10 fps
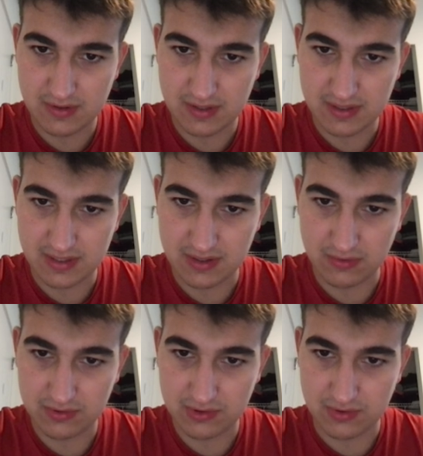is
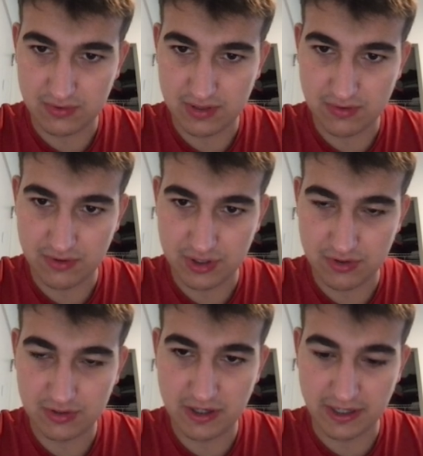equal to the original
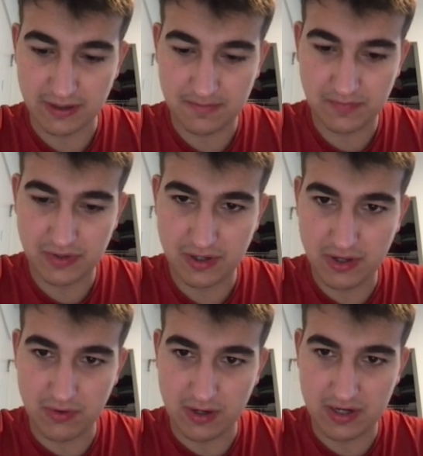target.
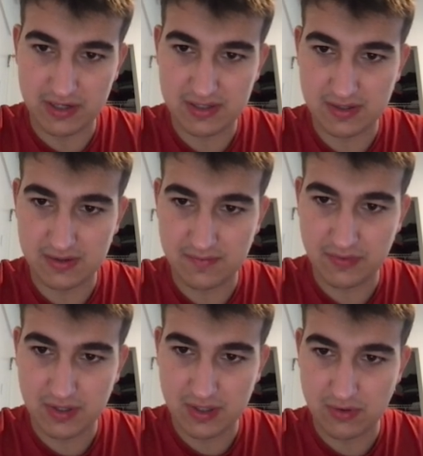Otherwise,
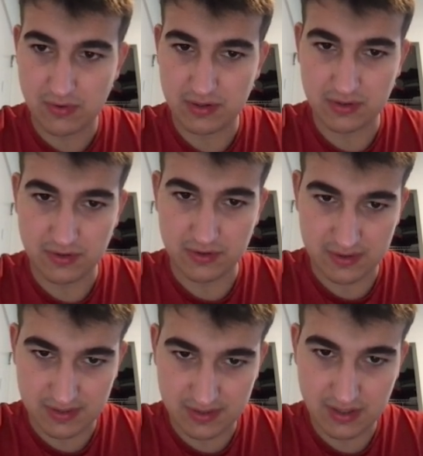return
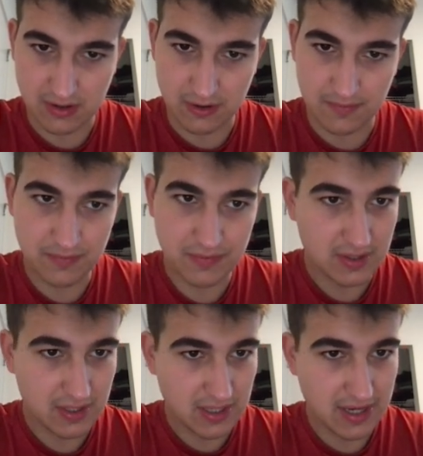0,
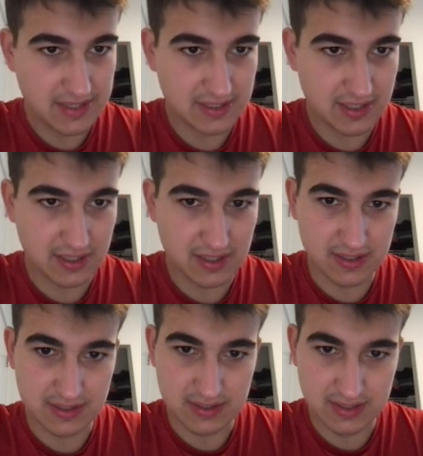as it
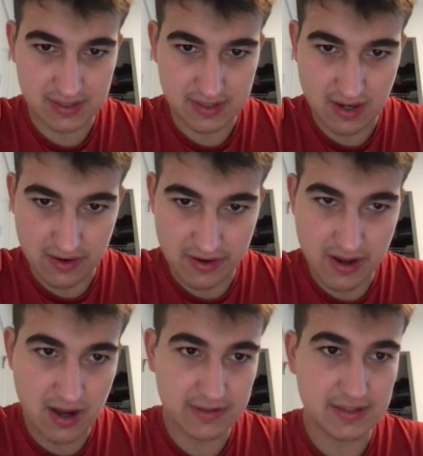is
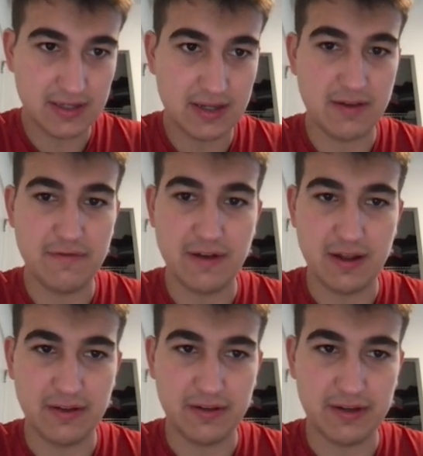not a
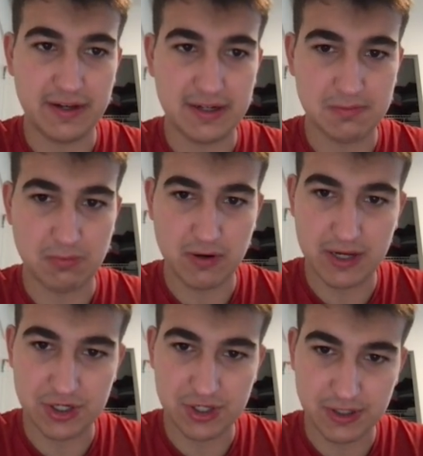valid
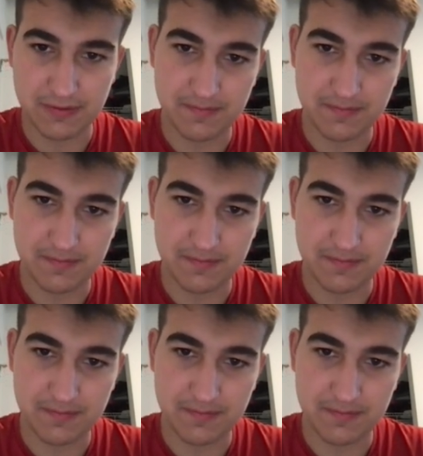expression.